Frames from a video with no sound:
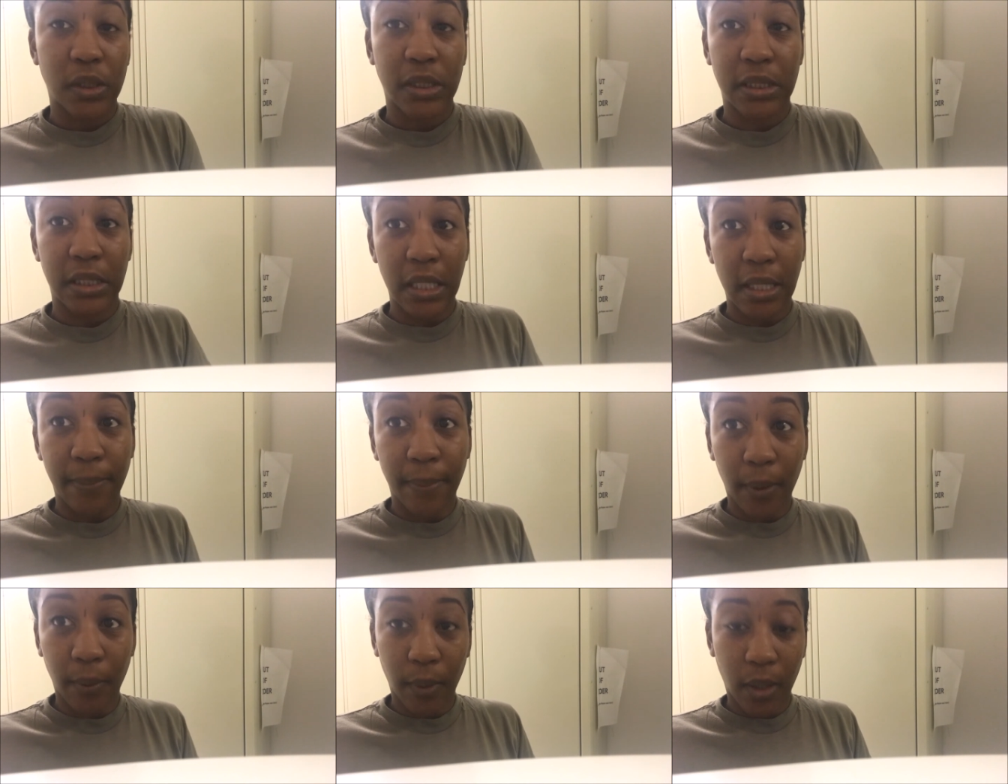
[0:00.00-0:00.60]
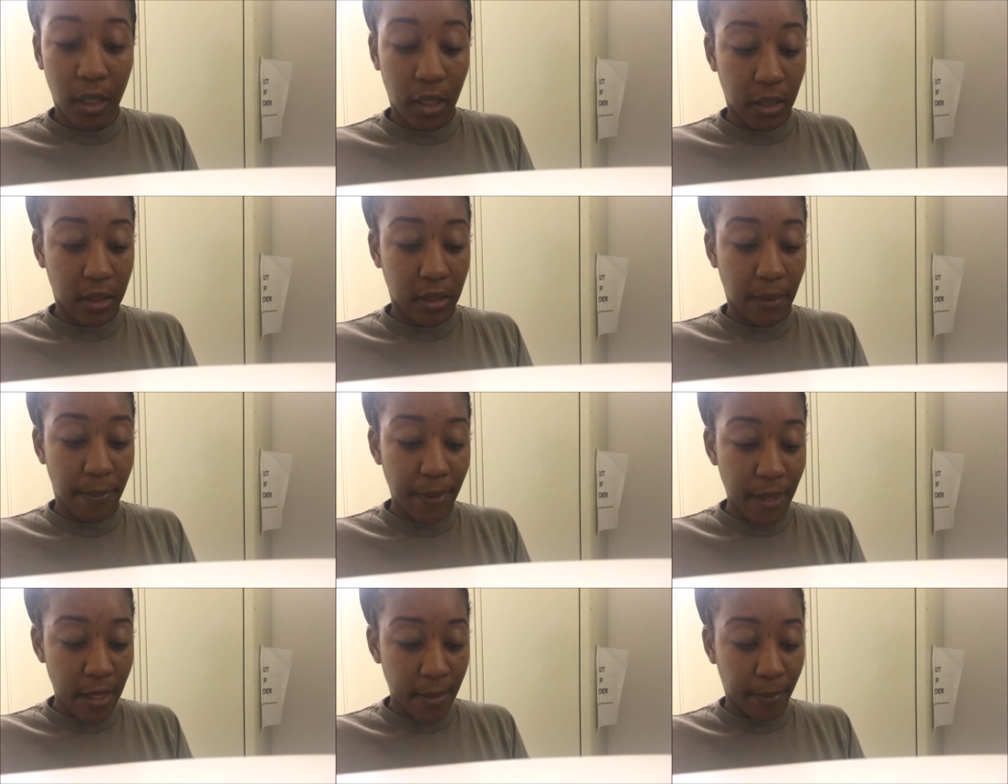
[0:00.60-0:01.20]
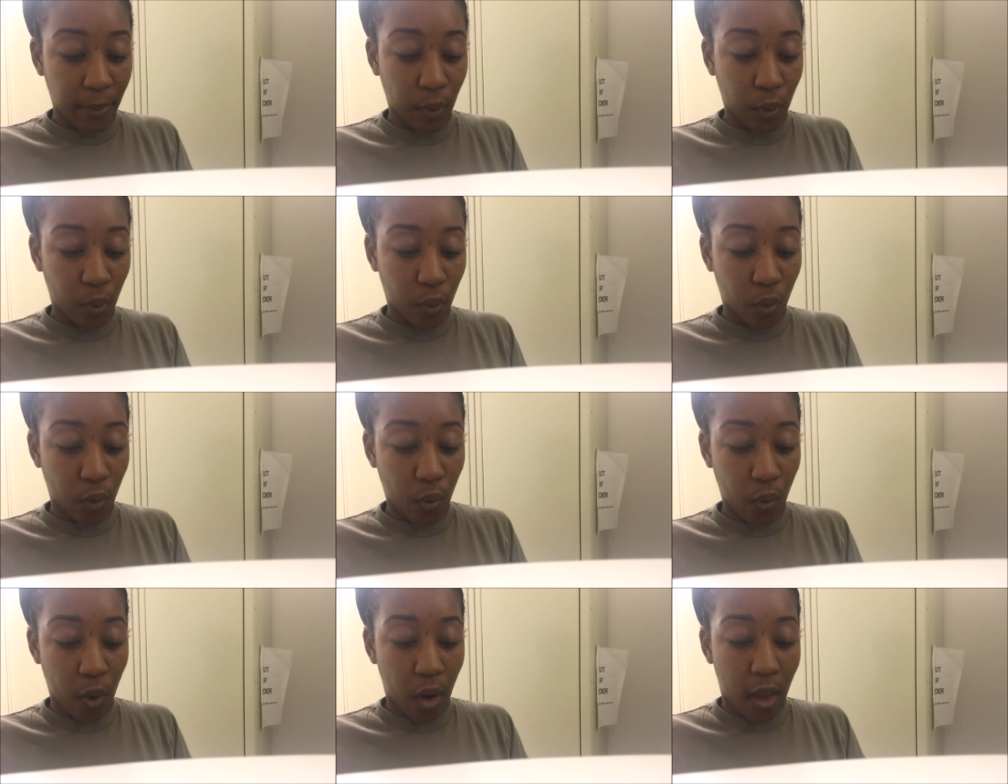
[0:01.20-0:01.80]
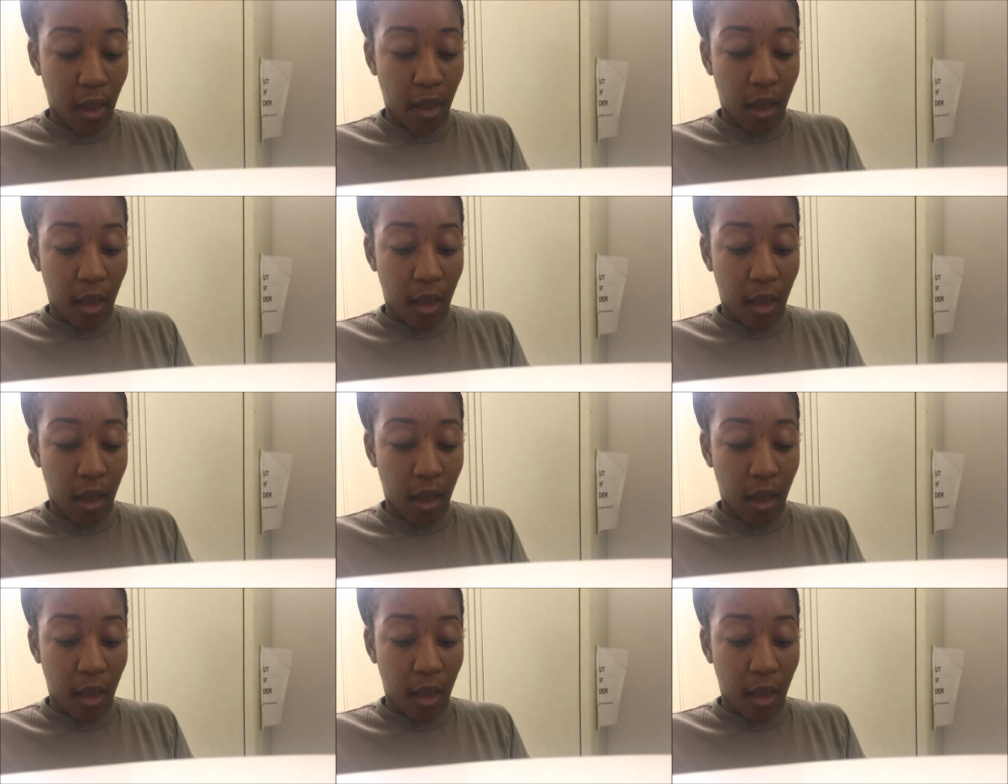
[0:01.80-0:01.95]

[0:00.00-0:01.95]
sleeping with other people,